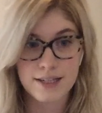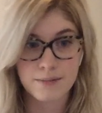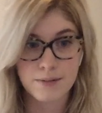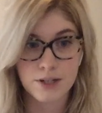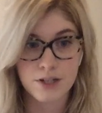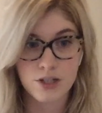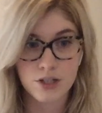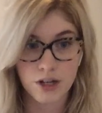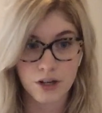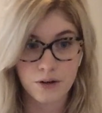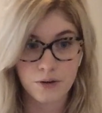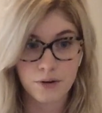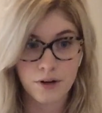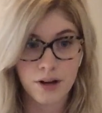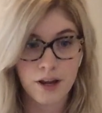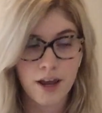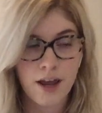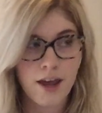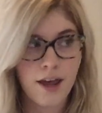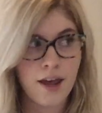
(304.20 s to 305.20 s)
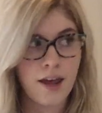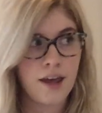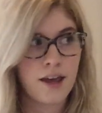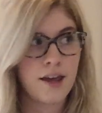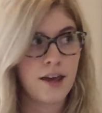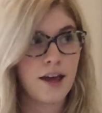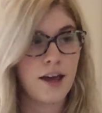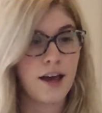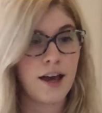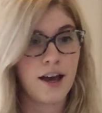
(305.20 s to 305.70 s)
to be shown,
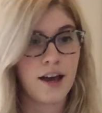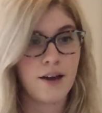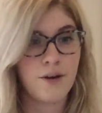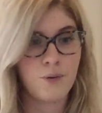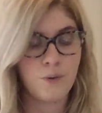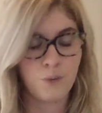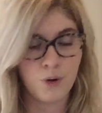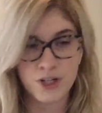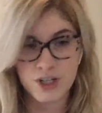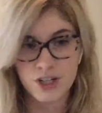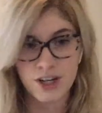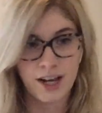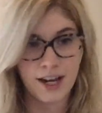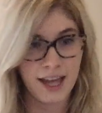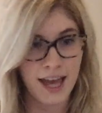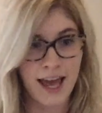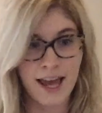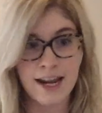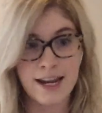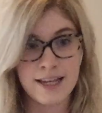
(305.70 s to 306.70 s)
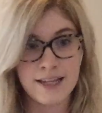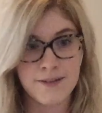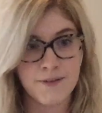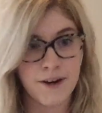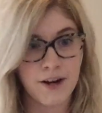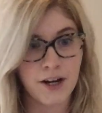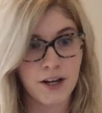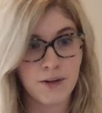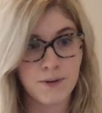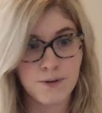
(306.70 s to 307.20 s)
which again is
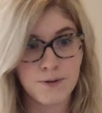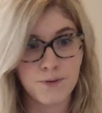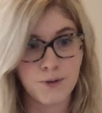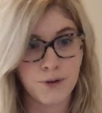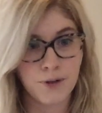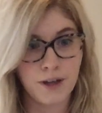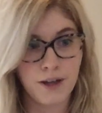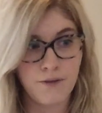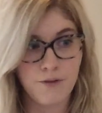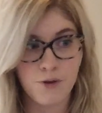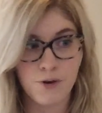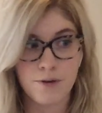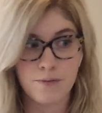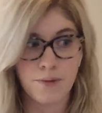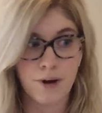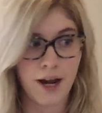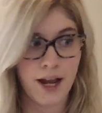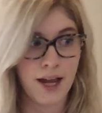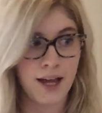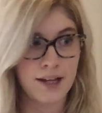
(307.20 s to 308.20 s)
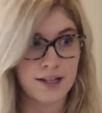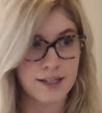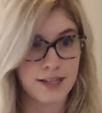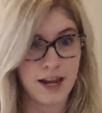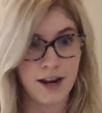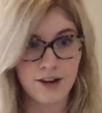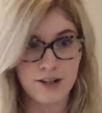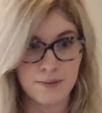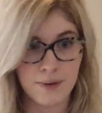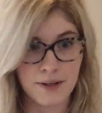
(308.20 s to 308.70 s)
very useful if your brand
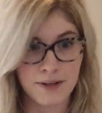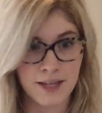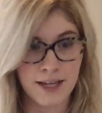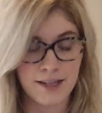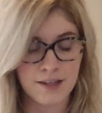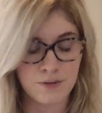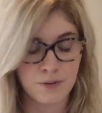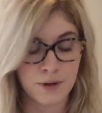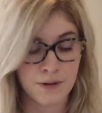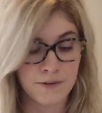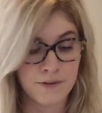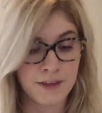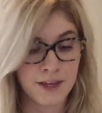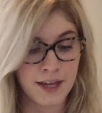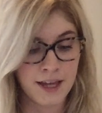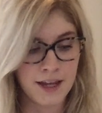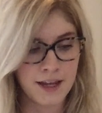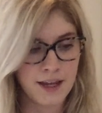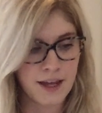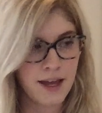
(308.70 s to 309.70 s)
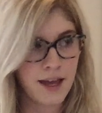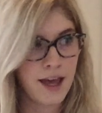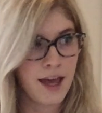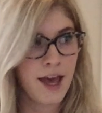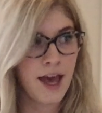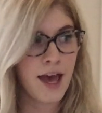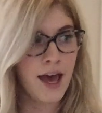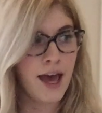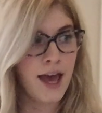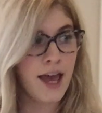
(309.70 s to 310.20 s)
cares about that sort of thing.
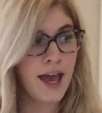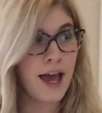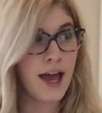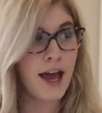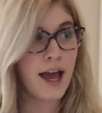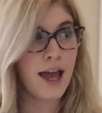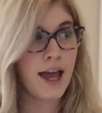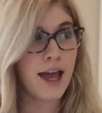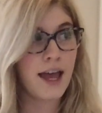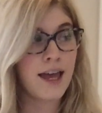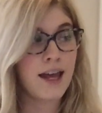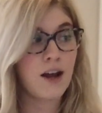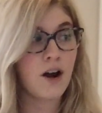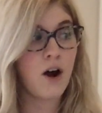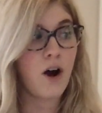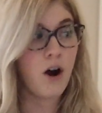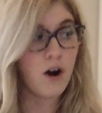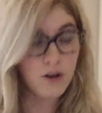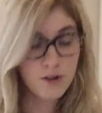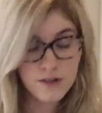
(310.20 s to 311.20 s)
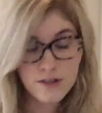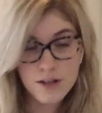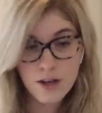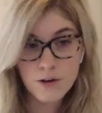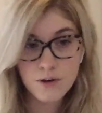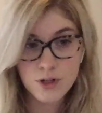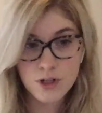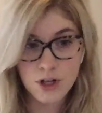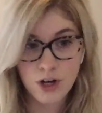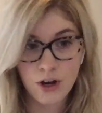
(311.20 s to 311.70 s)
It
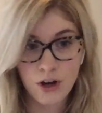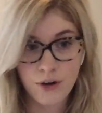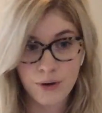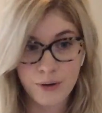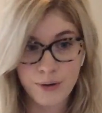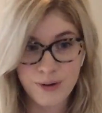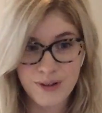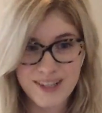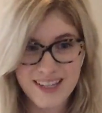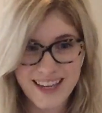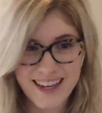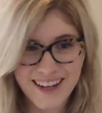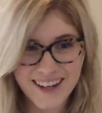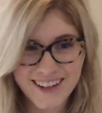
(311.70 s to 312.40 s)
also shows